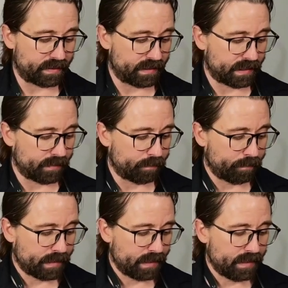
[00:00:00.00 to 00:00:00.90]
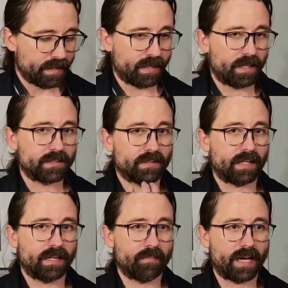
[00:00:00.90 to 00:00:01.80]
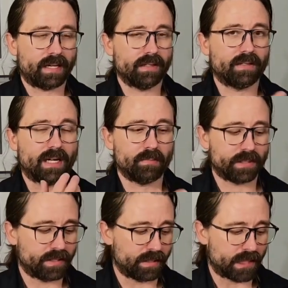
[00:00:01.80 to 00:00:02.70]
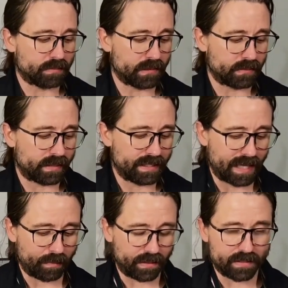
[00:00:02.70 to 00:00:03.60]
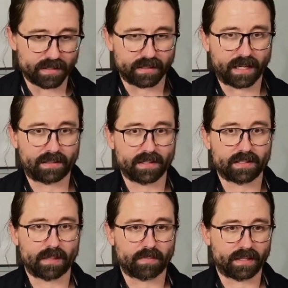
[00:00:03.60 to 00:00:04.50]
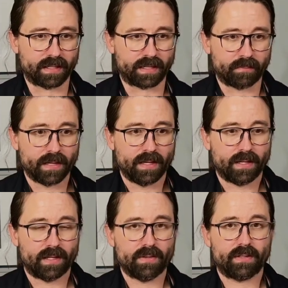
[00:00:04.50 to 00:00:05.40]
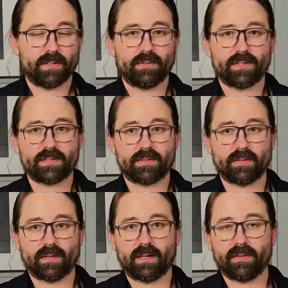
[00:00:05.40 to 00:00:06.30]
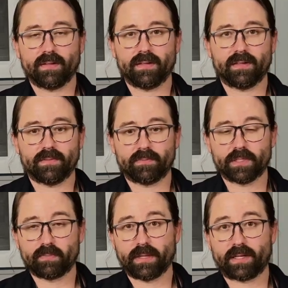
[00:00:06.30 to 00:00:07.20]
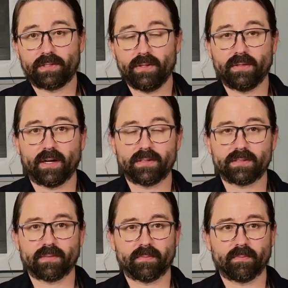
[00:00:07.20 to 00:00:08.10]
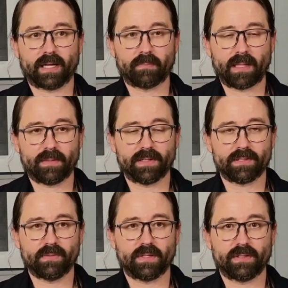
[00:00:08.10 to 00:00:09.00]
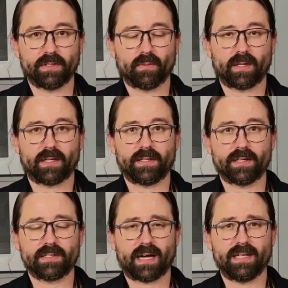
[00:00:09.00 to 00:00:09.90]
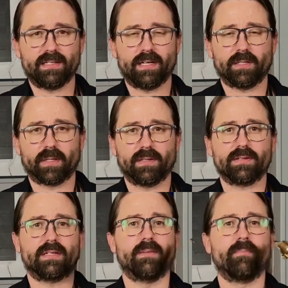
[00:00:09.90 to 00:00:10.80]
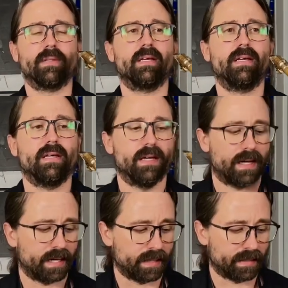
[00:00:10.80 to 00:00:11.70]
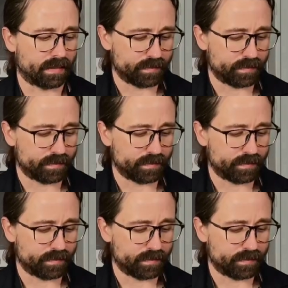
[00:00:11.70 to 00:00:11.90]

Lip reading: And also I am making a little embouchure adjustments when I hit that middle C, and that's just something like you can do. Just pick 2 notes. So like maybe just you want to do your work on your side C and your middle C, and